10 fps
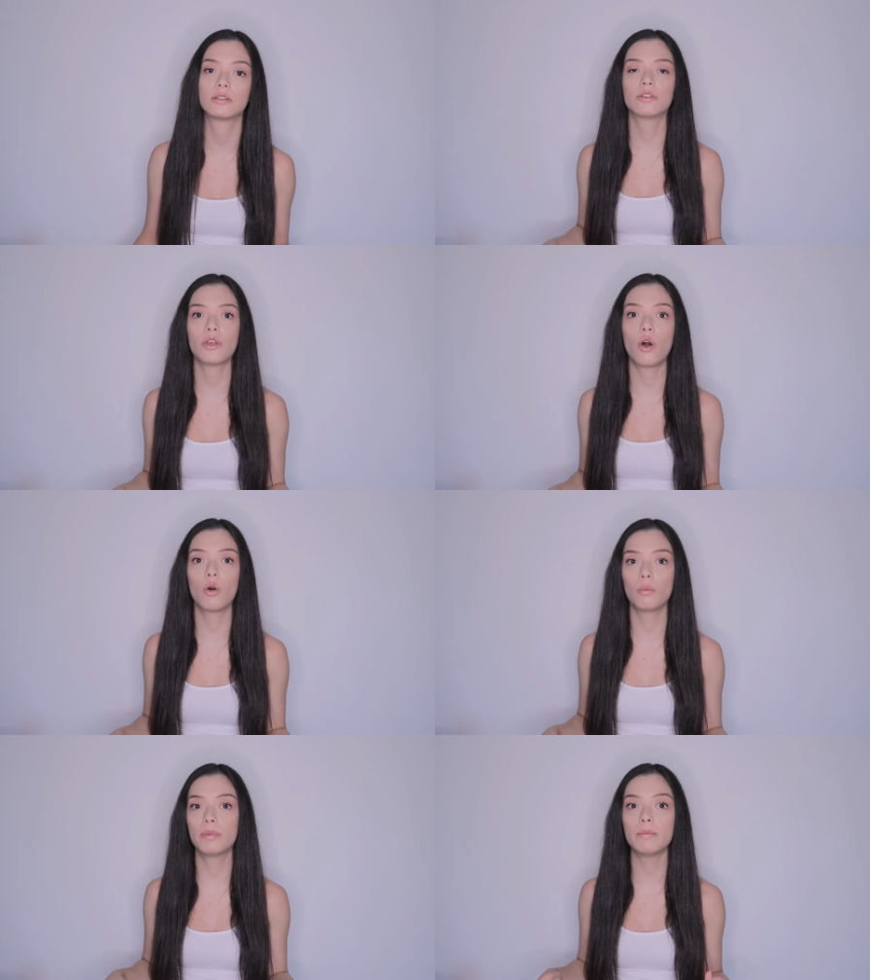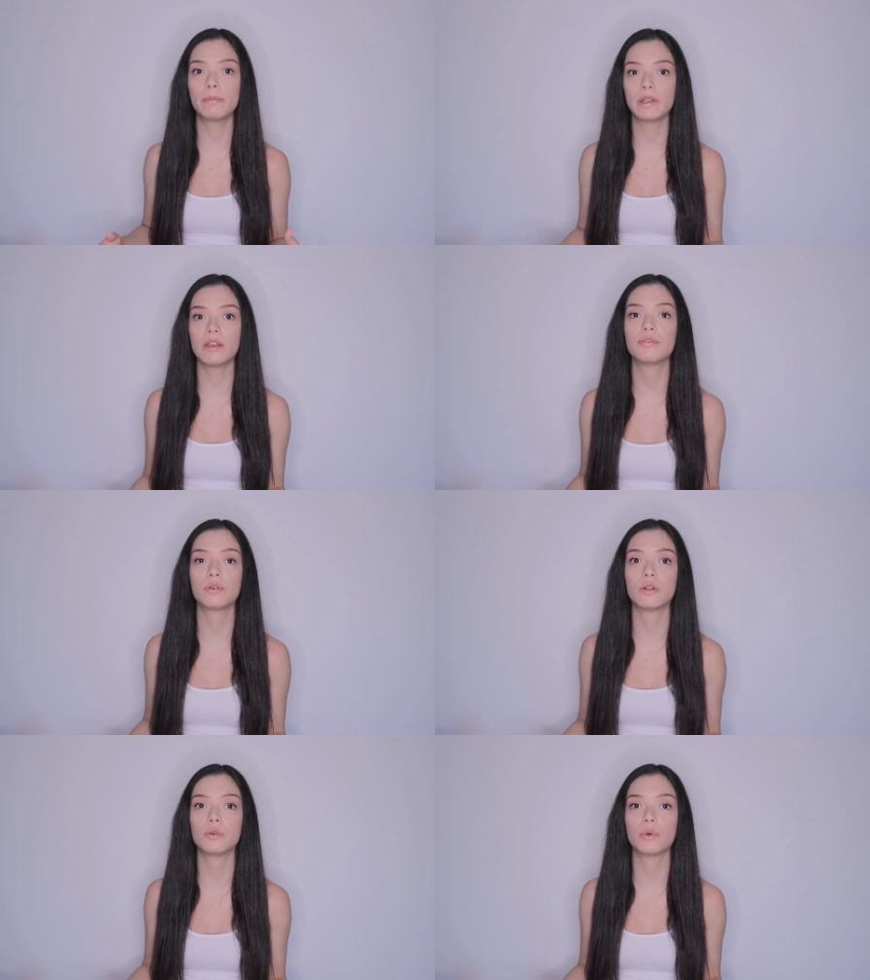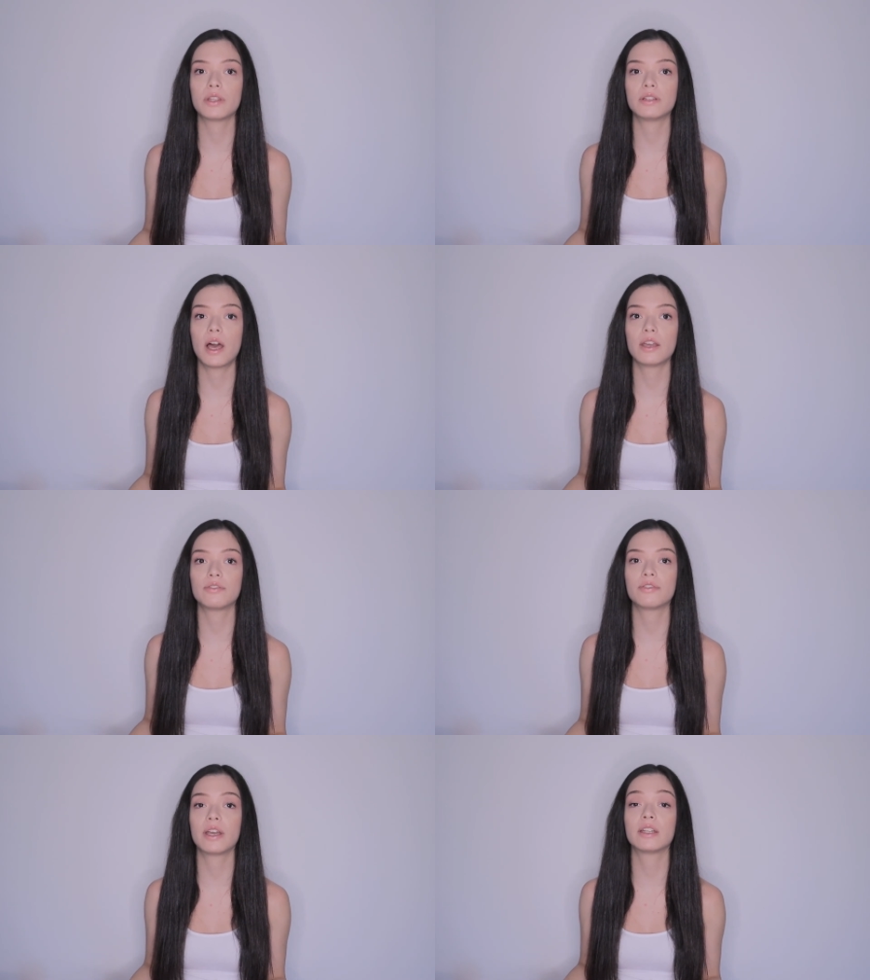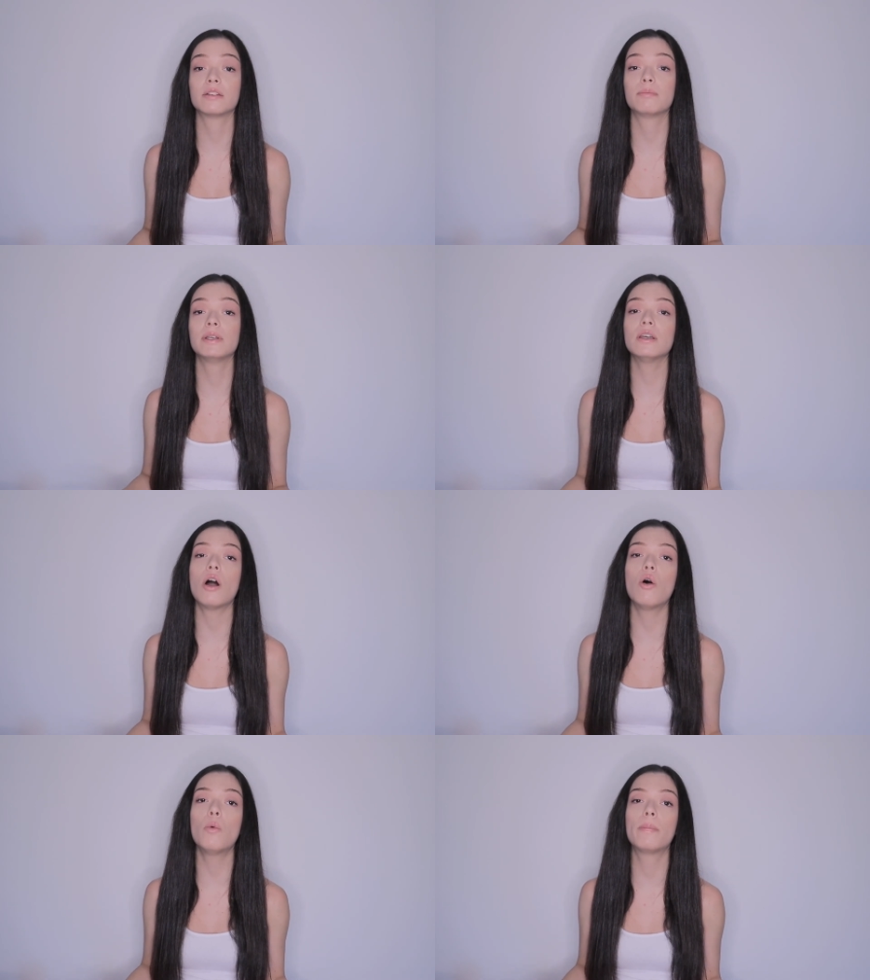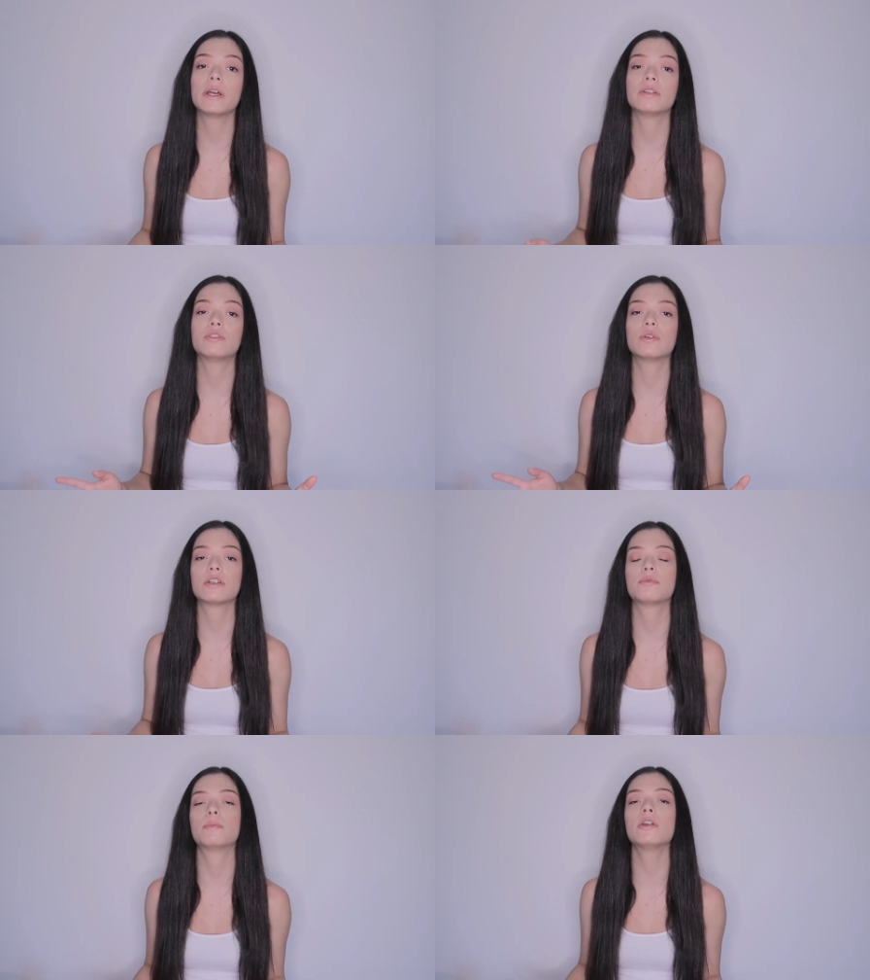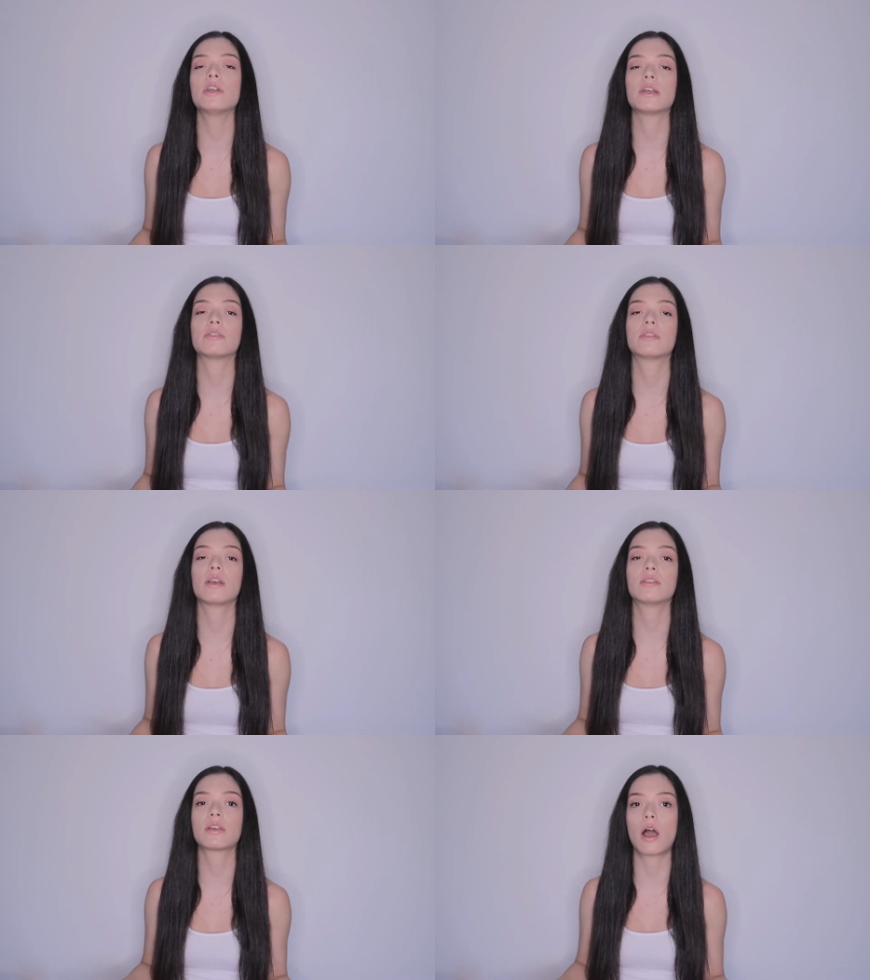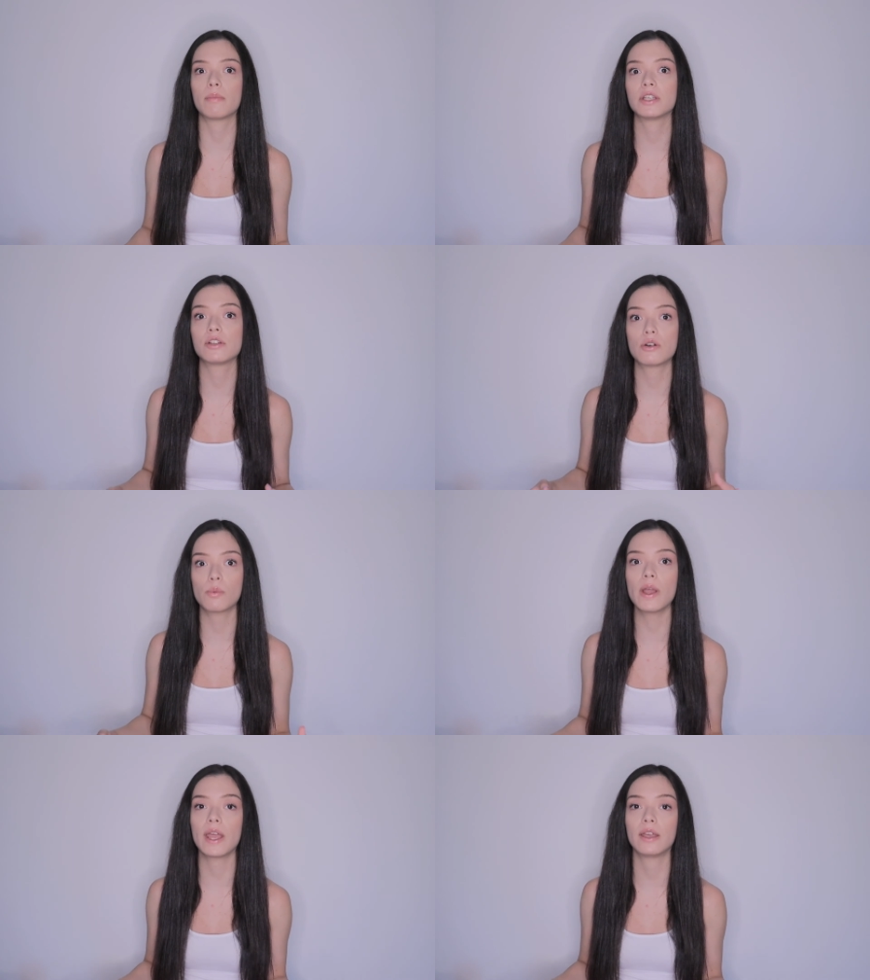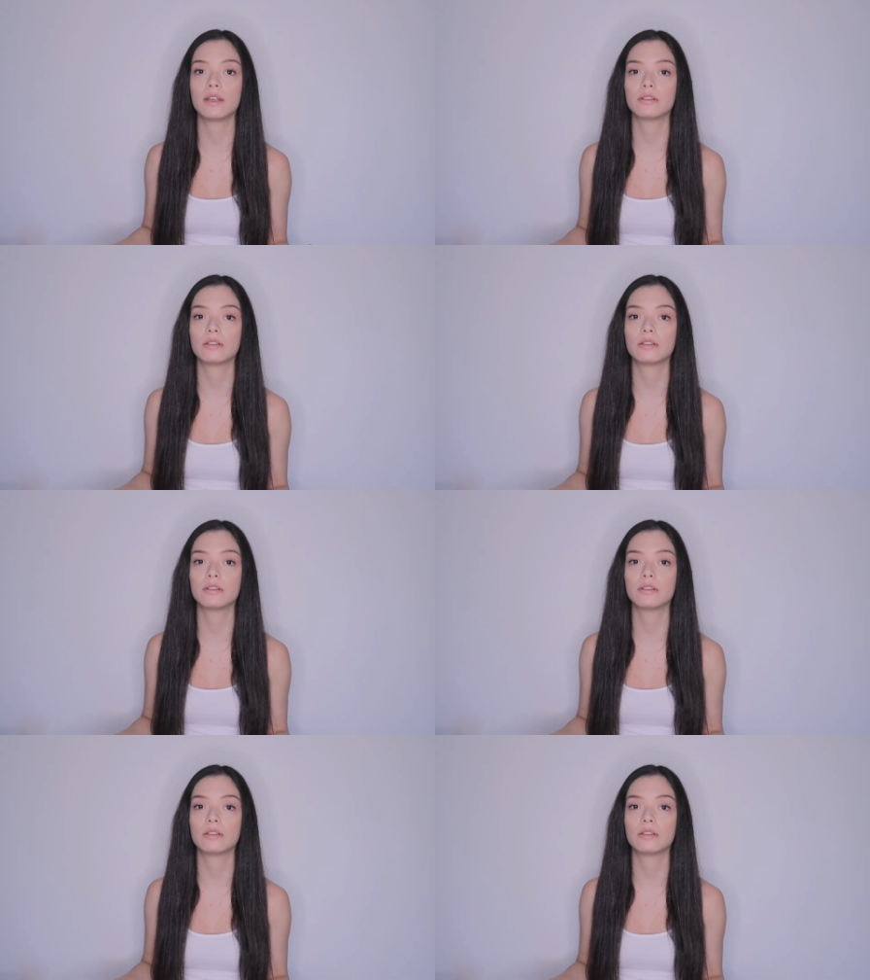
So be playful with life and be open to experiences coming your way.